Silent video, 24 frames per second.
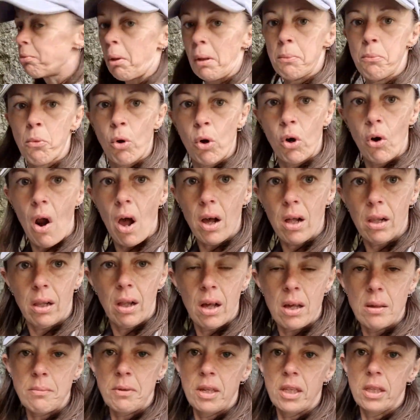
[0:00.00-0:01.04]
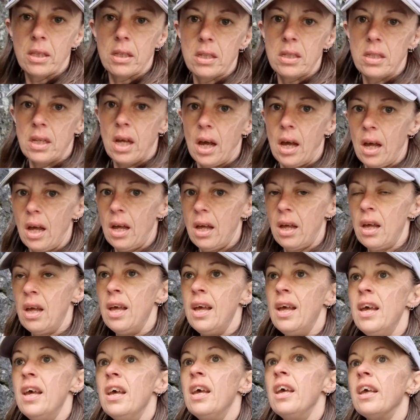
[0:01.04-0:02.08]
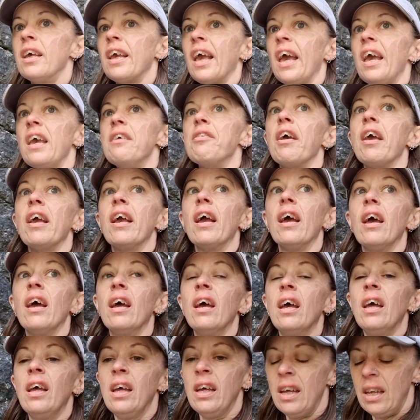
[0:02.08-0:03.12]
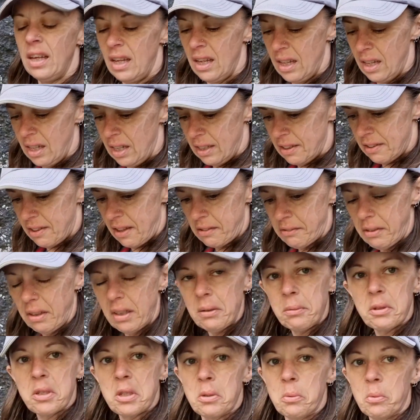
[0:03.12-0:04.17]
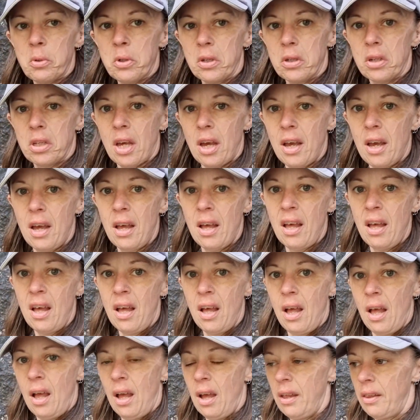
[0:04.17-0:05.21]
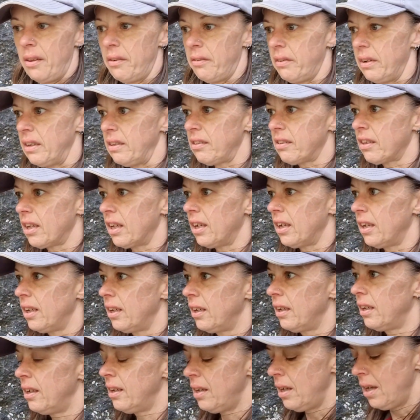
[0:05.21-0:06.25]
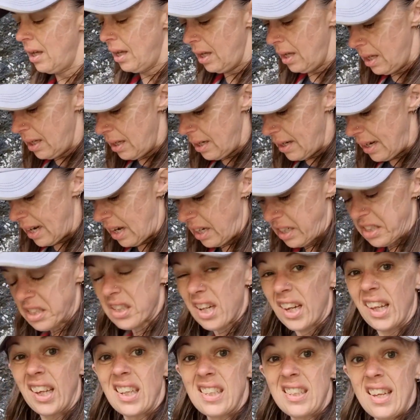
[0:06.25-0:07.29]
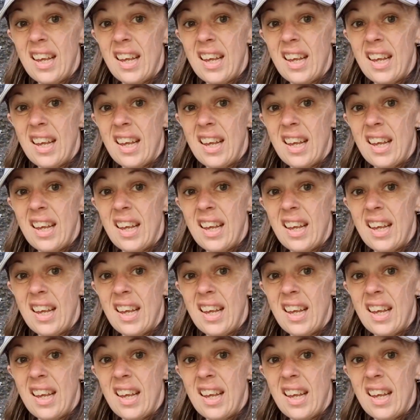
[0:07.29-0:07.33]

like more rock climbing than caving. That really wasn't worth the risk. Now I just gotta get